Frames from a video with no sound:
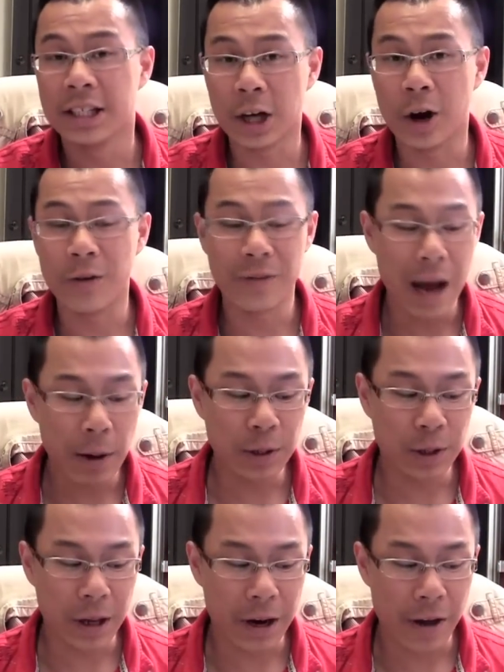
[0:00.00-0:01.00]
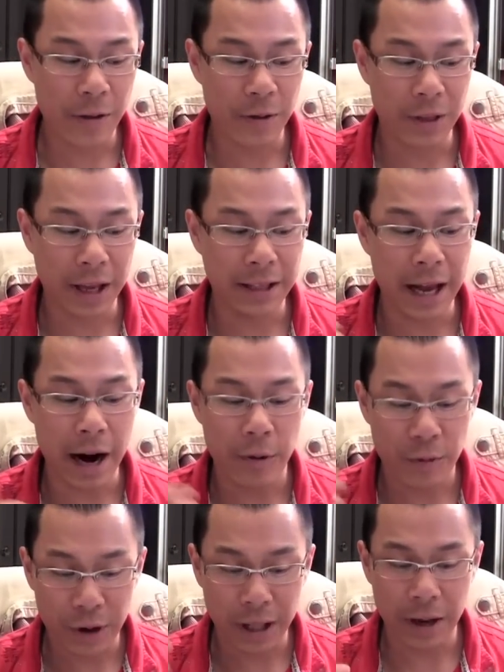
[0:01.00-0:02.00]
So that was another thing that I
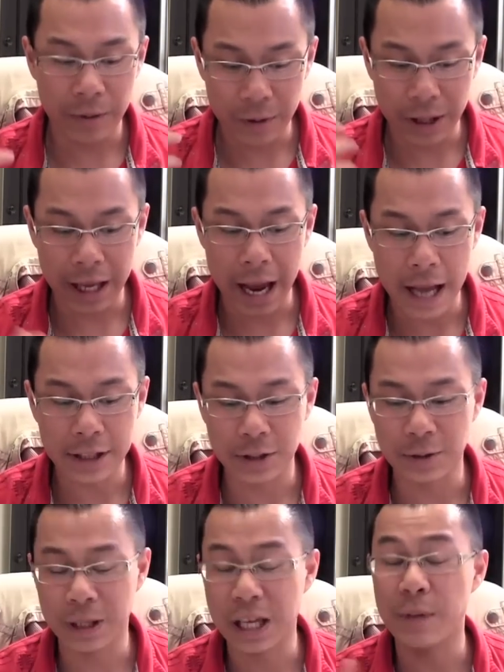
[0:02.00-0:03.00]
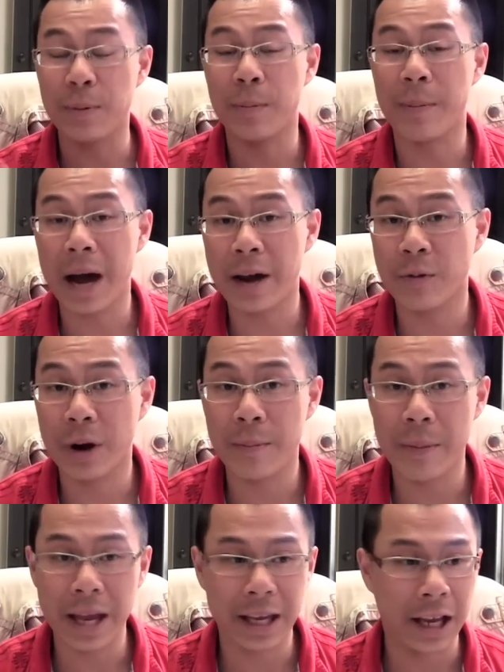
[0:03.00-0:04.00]
really had to keep in mind
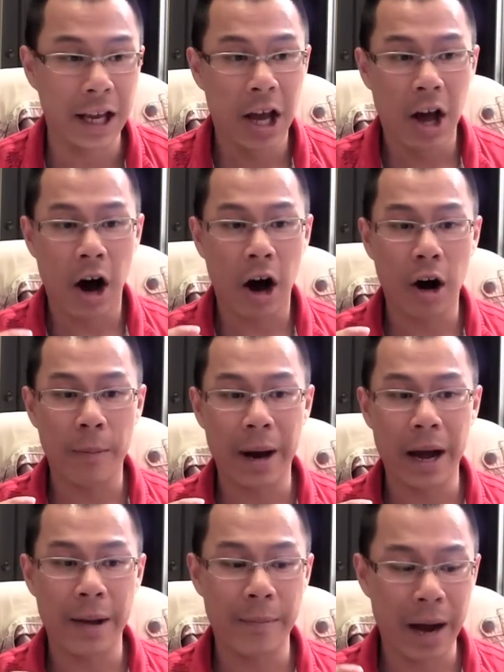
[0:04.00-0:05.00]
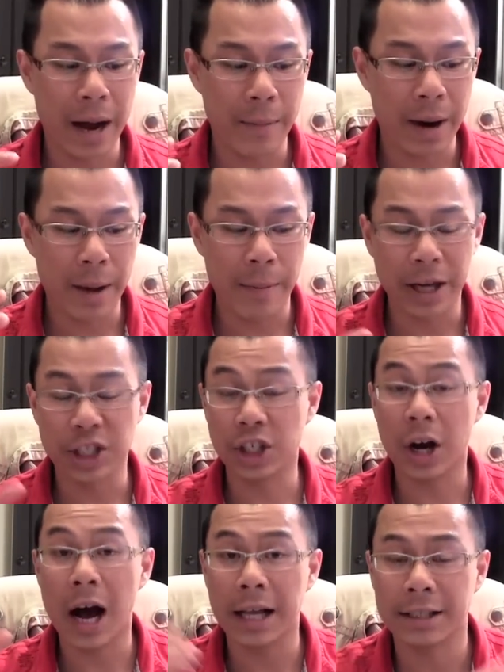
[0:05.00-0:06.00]
when making all my
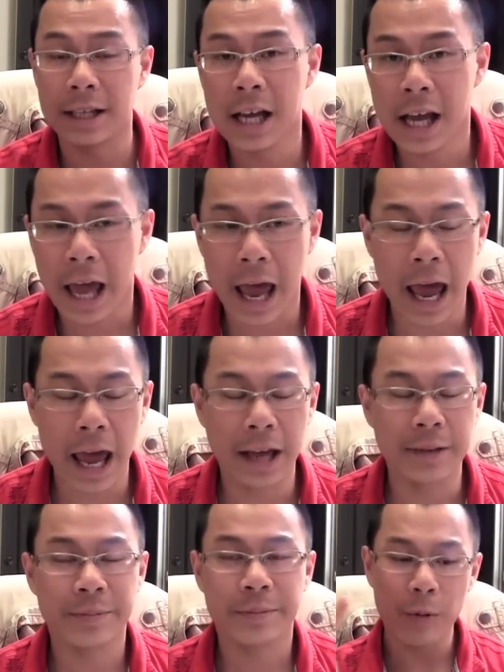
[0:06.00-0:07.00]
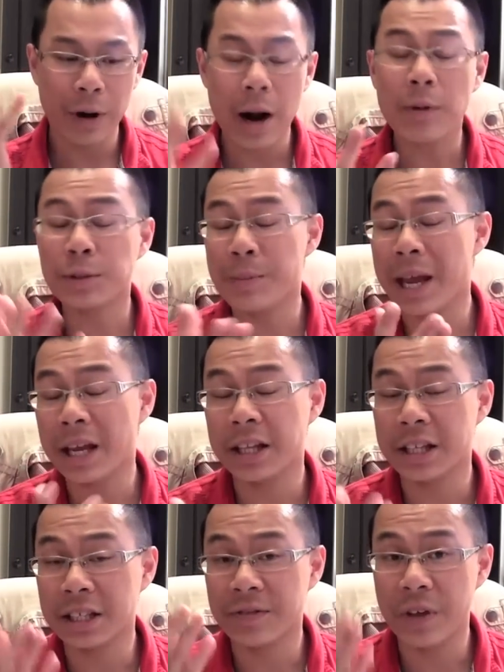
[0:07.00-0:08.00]
shots. And when I was
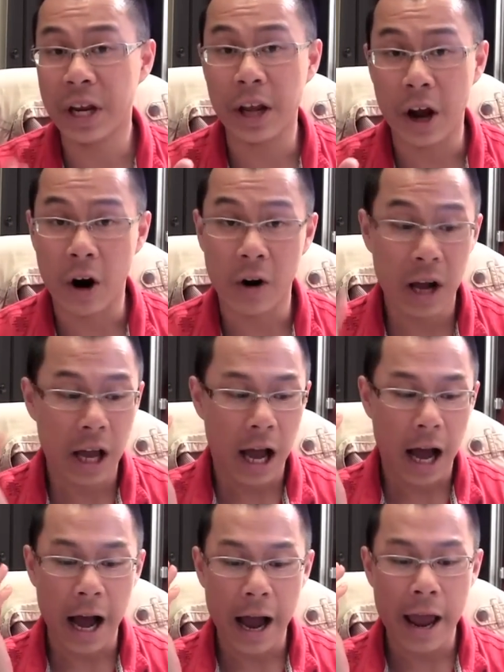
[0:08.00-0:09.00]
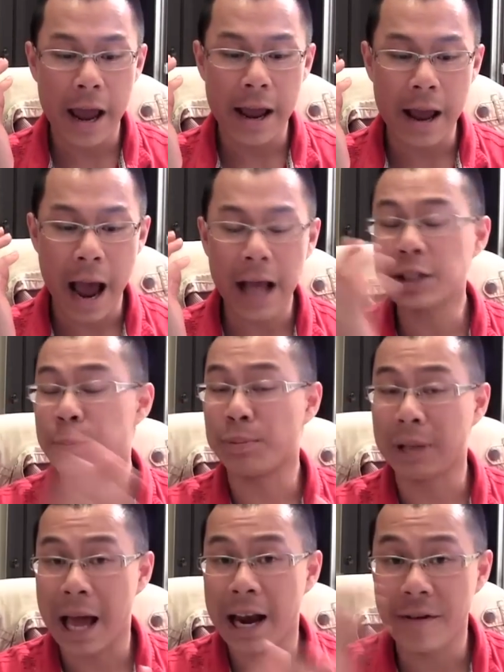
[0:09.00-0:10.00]
making this video, I had to
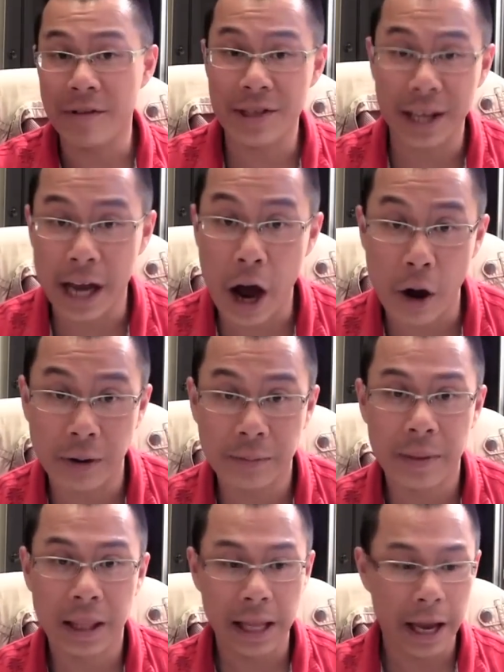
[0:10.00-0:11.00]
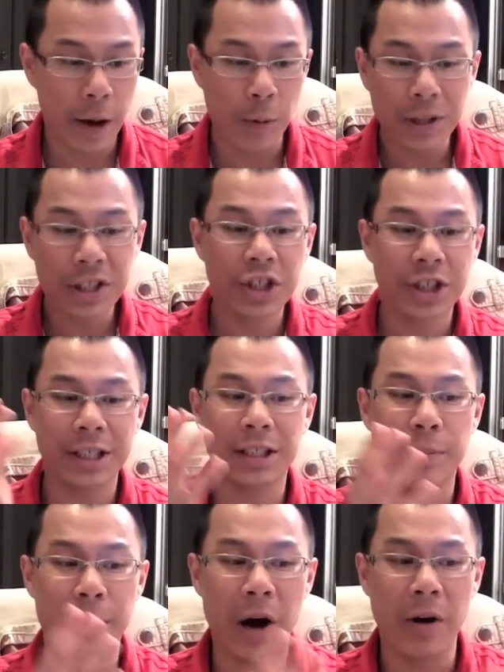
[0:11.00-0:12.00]
plan everything out. Like, it wasn't
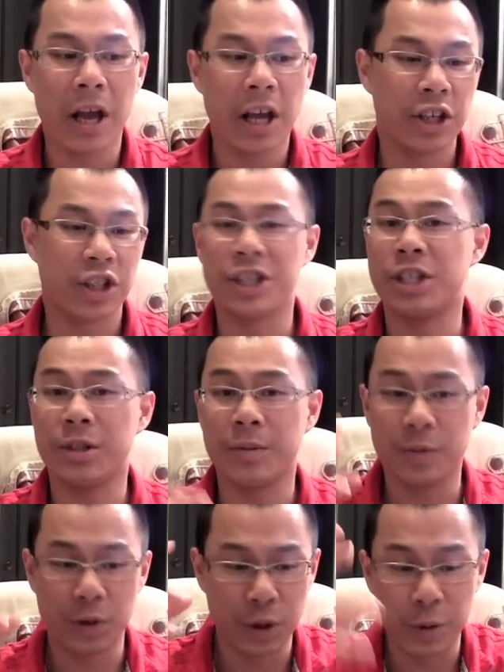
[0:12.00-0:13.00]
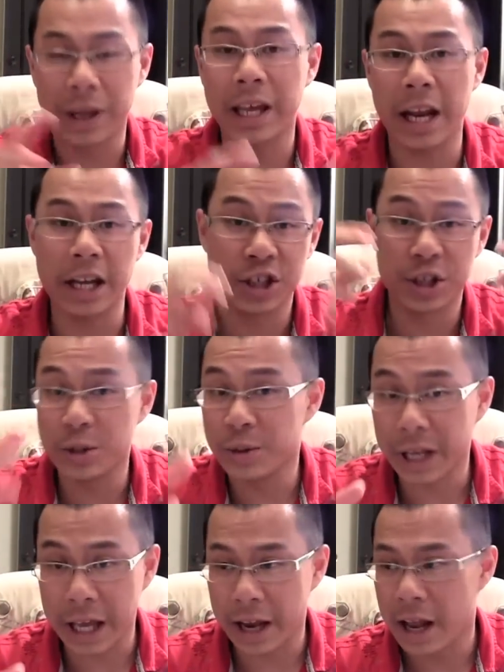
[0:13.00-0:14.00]
just about just doing it and
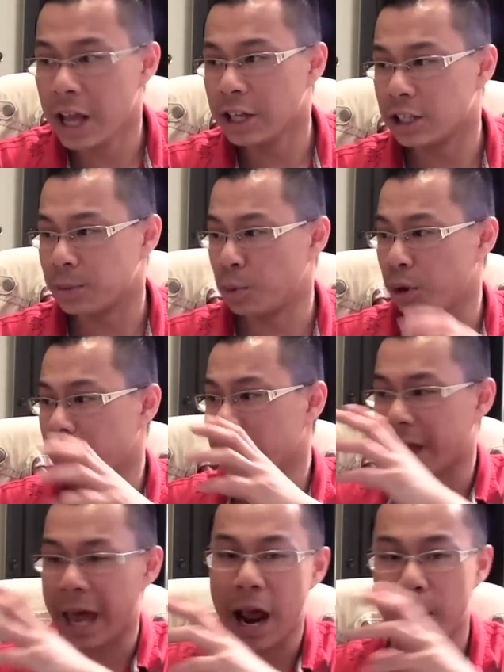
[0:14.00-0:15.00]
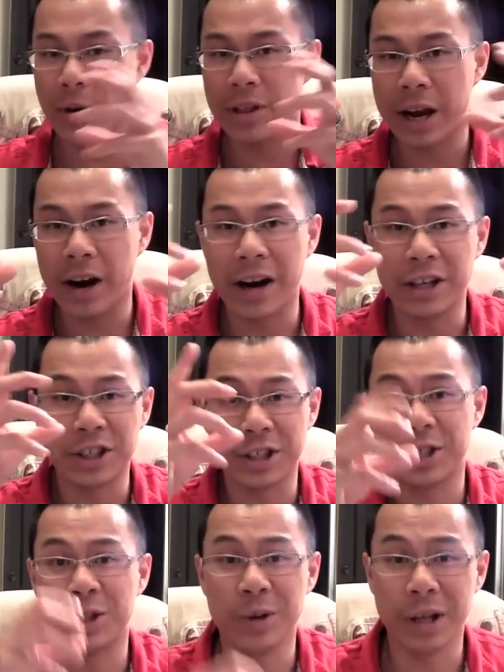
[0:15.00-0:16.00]
shooting it, just putting the camera there and
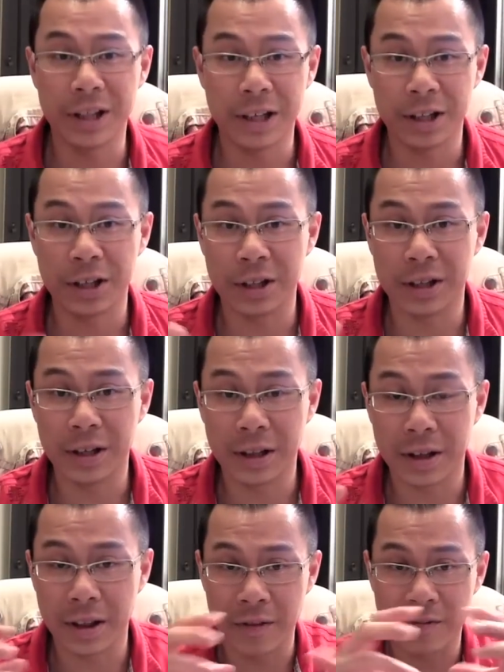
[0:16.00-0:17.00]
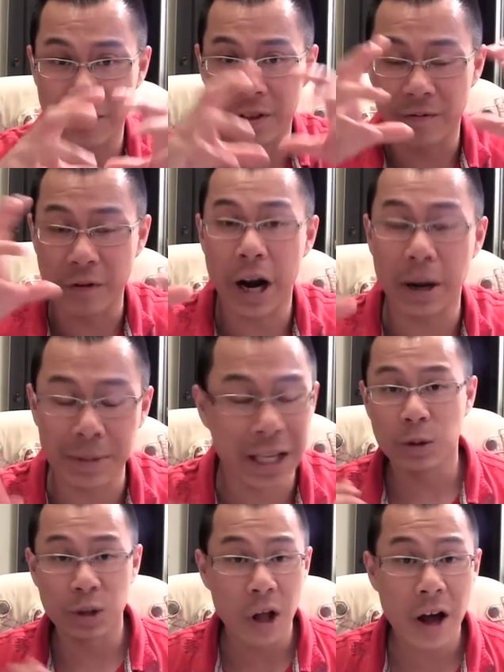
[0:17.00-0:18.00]
just shooting the frames.
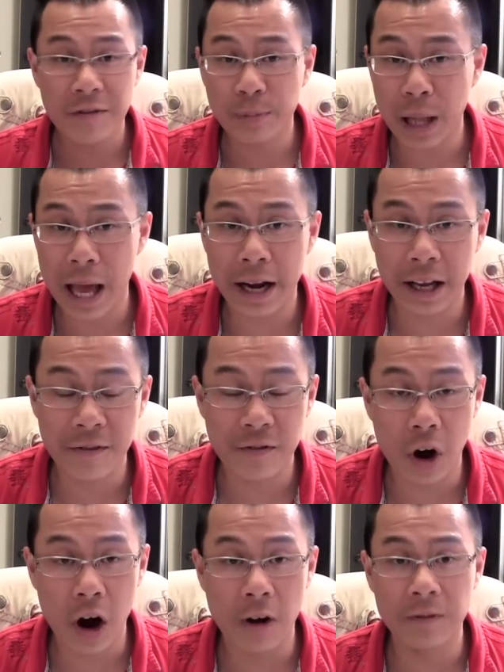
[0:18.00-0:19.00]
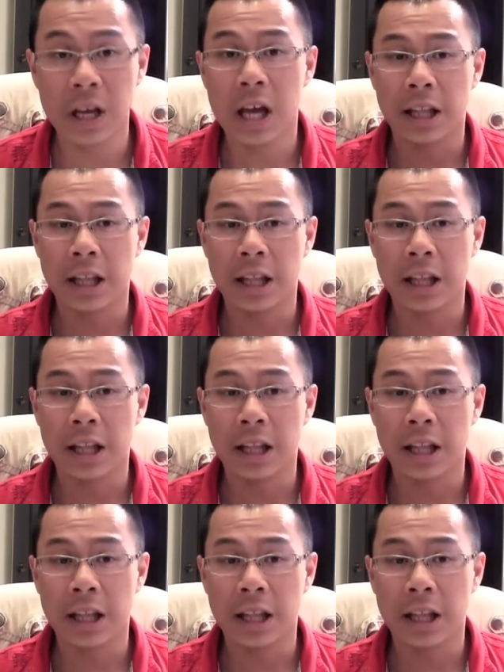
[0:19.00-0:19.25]
There was a lot of planning involved.